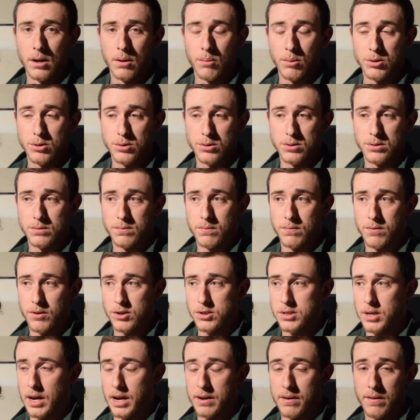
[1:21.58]
which was the
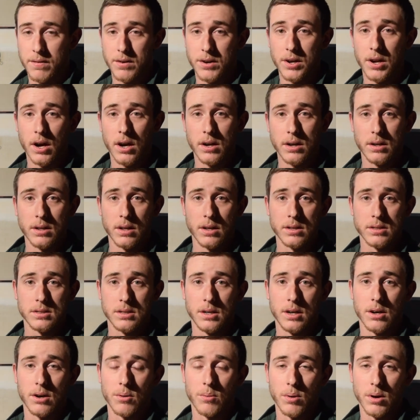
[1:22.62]
first thing I've ever done this
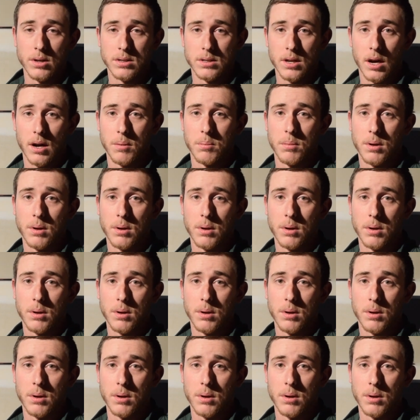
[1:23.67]
year, was